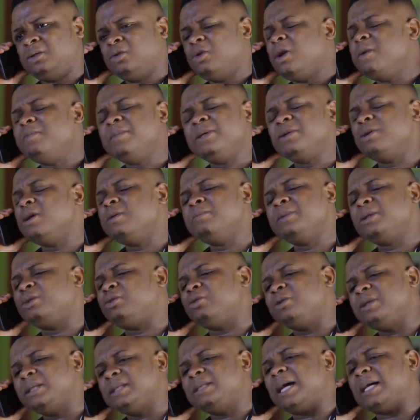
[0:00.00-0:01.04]
Don't be
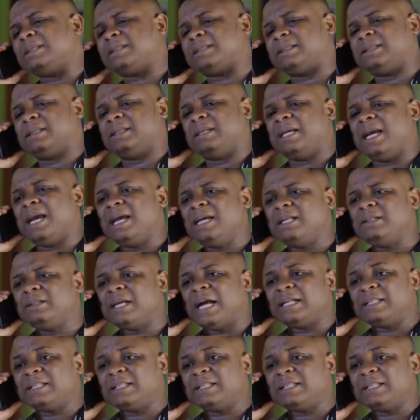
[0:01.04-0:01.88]
doing that. Eh?